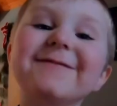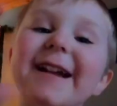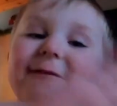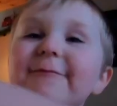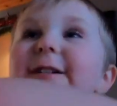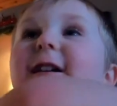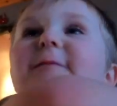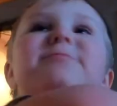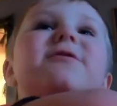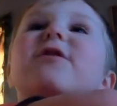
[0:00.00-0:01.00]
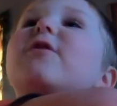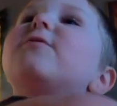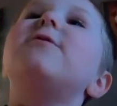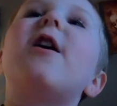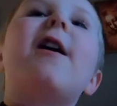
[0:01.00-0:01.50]
like, we have
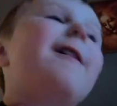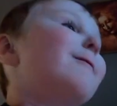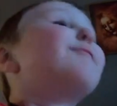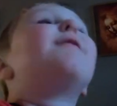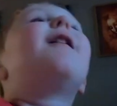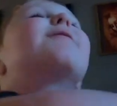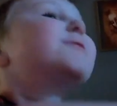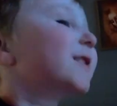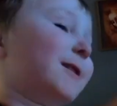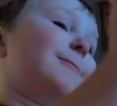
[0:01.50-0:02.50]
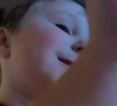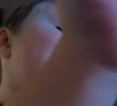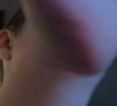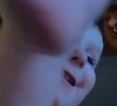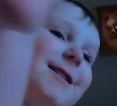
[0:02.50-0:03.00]
got a lot of
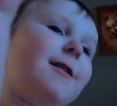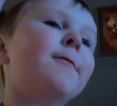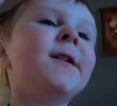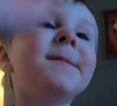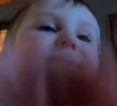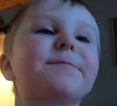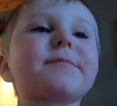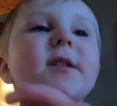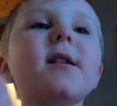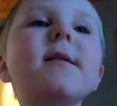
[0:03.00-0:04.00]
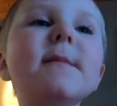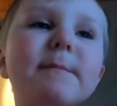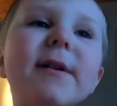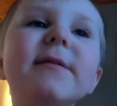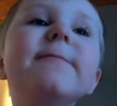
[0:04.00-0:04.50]
Christmas things out.
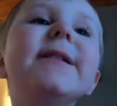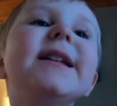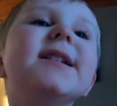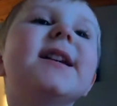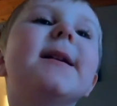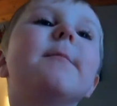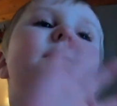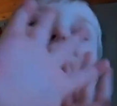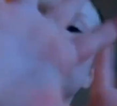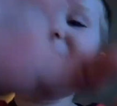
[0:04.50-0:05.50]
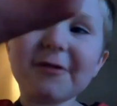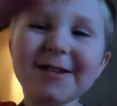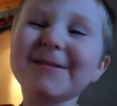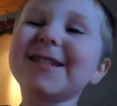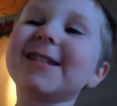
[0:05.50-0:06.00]
But we need to get more
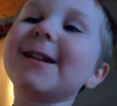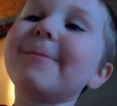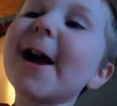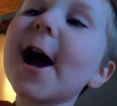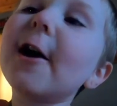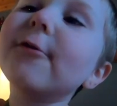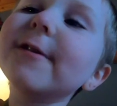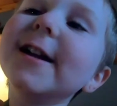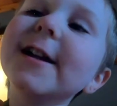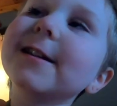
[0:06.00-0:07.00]
Christmas stuff out.